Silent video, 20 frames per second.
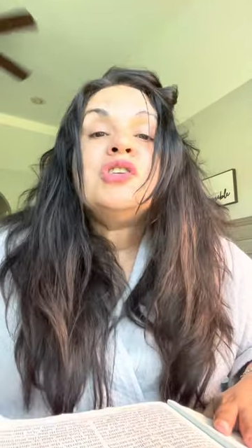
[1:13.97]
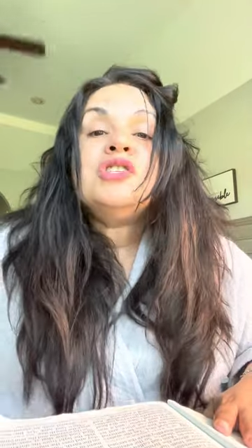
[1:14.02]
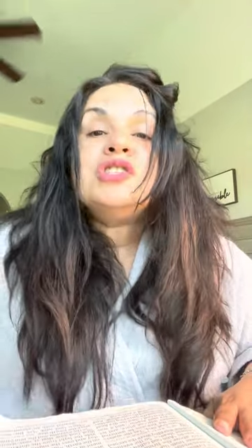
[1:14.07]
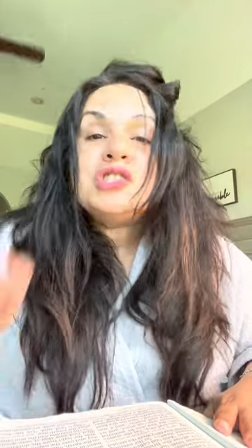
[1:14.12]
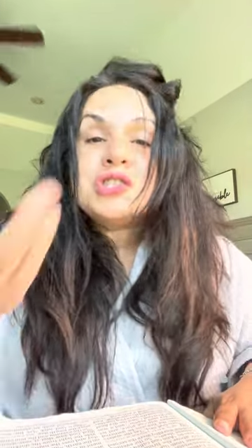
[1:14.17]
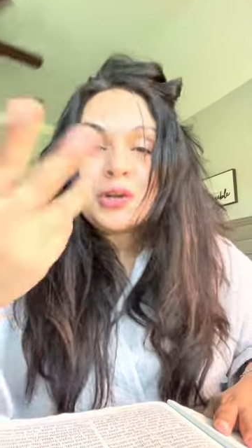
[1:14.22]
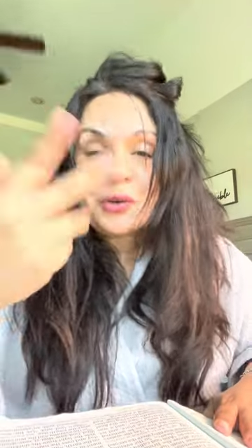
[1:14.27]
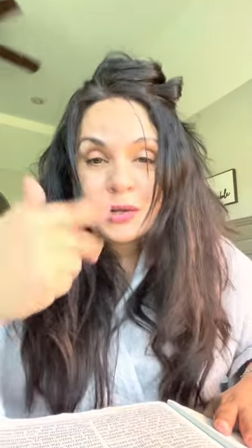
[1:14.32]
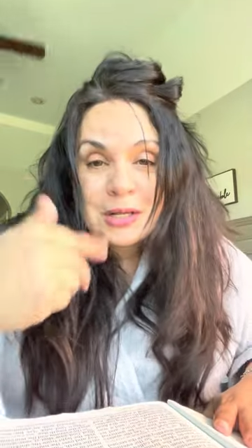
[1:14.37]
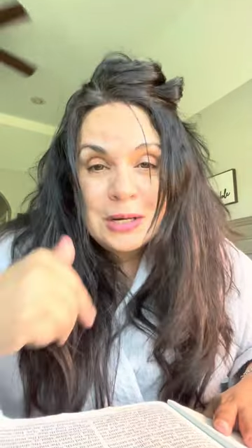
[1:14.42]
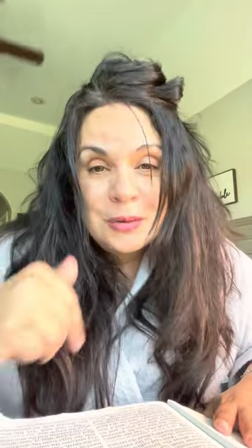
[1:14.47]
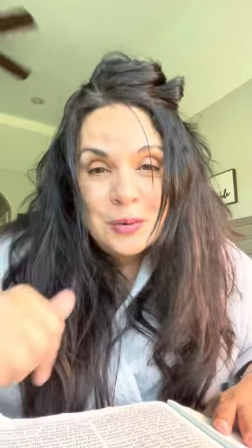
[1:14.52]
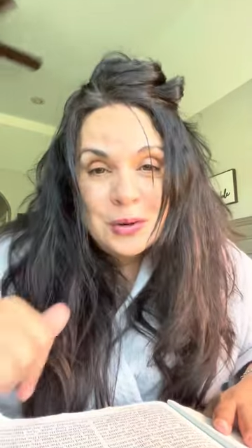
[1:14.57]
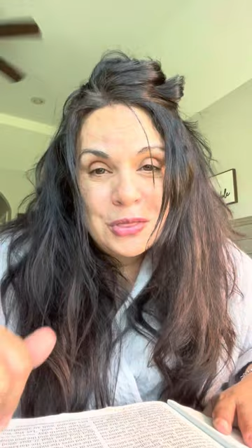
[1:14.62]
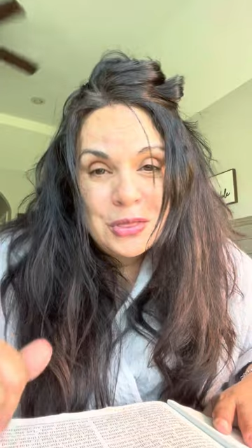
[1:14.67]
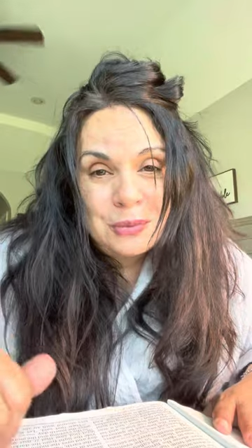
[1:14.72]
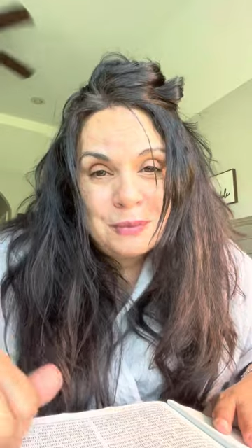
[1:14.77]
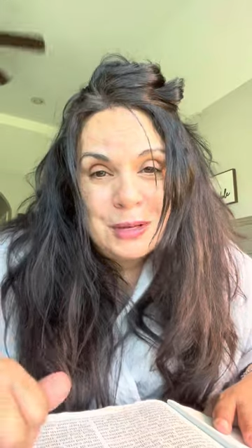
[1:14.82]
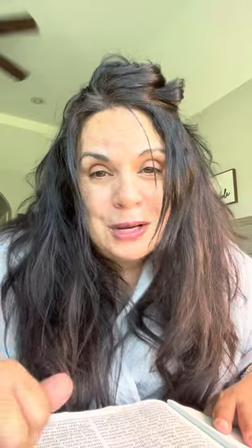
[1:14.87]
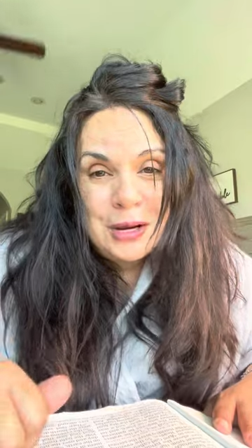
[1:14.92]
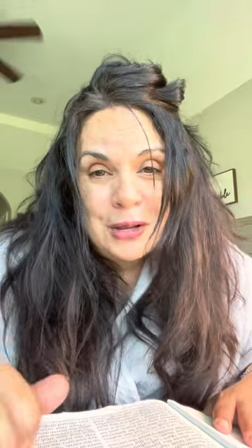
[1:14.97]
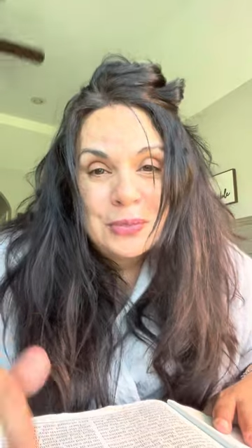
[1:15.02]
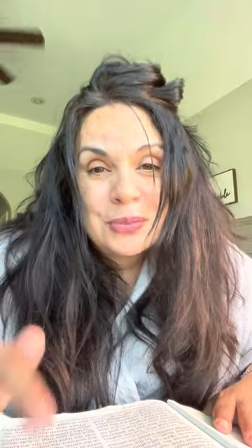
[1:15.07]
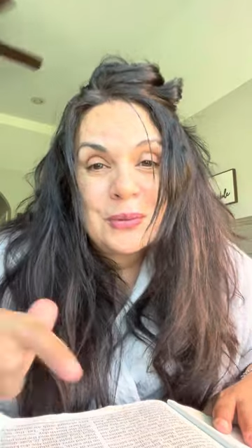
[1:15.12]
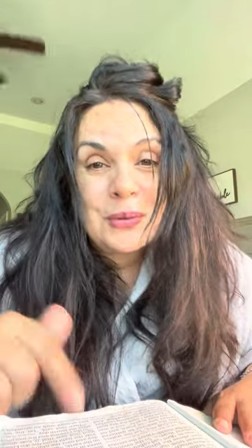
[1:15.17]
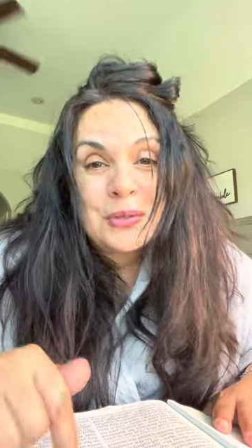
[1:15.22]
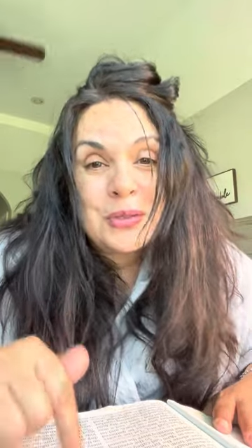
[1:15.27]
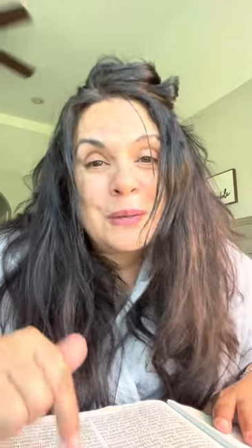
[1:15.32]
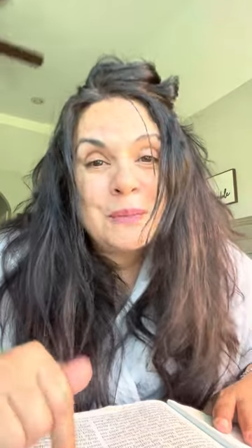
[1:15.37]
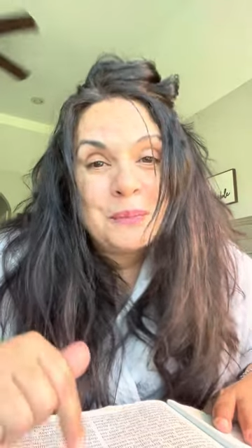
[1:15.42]
journey with me
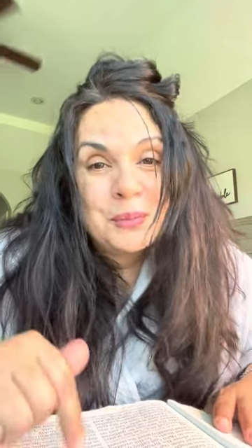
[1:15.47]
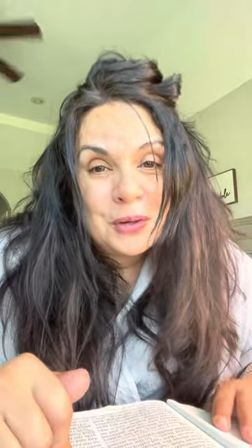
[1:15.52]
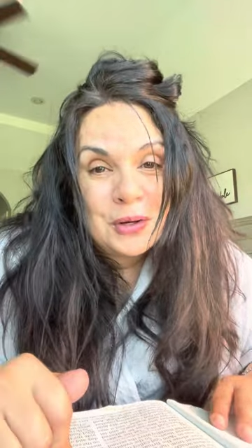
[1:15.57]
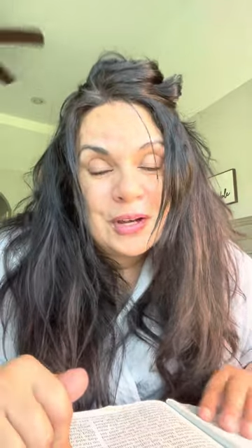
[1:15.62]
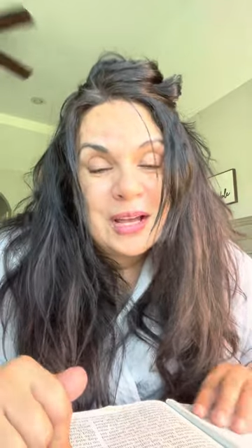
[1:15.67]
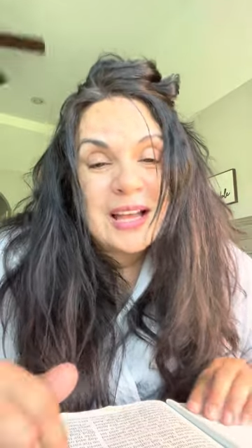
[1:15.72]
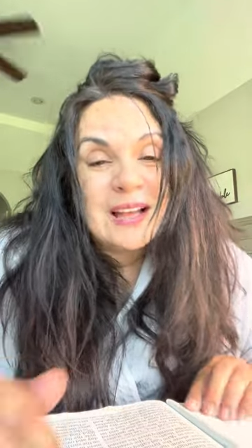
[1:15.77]
through the book